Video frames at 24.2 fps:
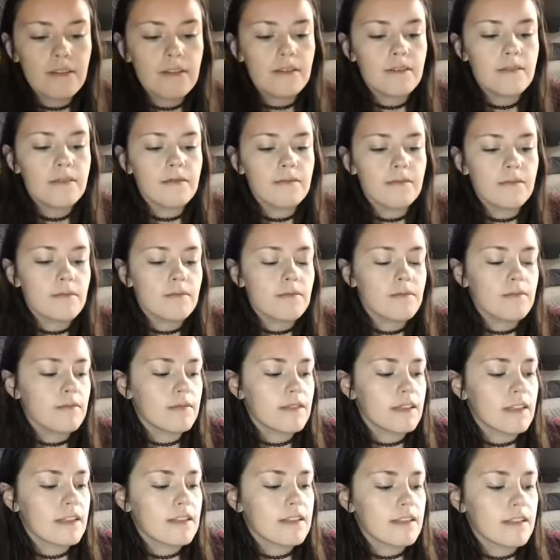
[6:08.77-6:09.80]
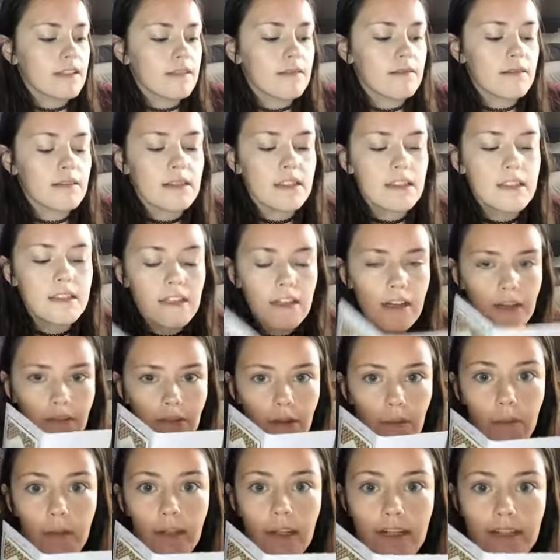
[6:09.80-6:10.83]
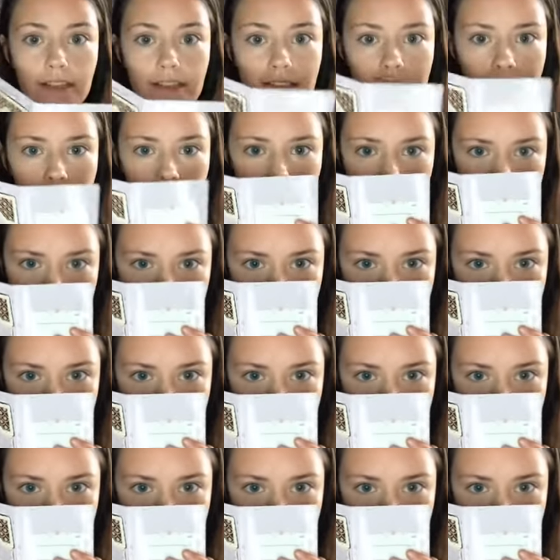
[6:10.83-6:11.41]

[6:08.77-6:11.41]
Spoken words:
Oh, I guess I gotta stick off the plastic.